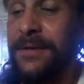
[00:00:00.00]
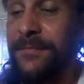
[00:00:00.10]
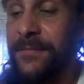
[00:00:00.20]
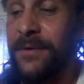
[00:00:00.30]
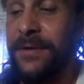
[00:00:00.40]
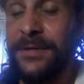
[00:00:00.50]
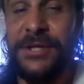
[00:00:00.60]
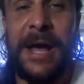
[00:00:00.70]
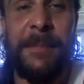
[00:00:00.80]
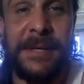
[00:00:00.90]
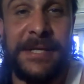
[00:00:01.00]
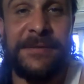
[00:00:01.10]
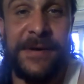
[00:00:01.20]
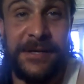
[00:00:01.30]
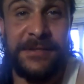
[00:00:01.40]
for the Japanese
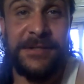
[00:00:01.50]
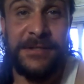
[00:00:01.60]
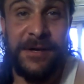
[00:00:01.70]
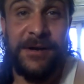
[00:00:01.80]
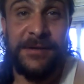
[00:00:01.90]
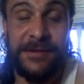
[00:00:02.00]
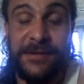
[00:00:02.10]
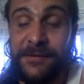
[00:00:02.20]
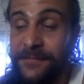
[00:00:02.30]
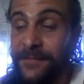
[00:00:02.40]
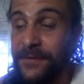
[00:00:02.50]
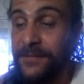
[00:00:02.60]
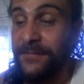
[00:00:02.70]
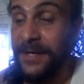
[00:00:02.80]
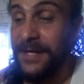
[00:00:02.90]
fighters to start their
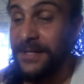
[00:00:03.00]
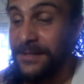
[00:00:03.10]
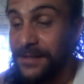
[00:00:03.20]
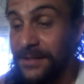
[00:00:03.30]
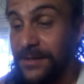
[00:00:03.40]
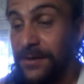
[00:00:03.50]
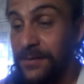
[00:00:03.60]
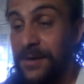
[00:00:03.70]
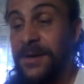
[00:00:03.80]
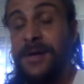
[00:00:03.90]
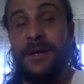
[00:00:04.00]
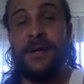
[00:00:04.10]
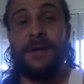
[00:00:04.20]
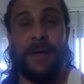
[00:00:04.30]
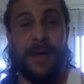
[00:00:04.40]
first phase. Because, you know,
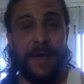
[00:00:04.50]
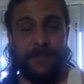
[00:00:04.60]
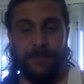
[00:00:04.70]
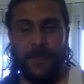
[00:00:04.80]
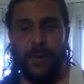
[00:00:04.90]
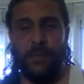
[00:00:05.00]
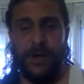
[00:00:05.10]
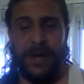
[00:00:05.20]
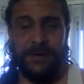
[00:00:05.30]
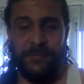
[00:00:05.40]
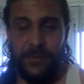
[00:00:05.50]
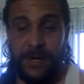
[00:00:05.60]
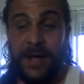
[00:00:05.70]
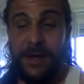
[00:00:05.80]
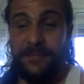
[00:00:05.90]
what
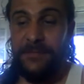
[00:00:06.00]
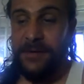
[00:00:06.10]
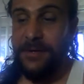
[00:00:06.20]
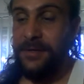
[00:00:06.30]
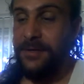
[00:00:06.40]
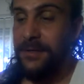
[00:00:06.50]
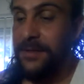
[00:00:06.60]
I've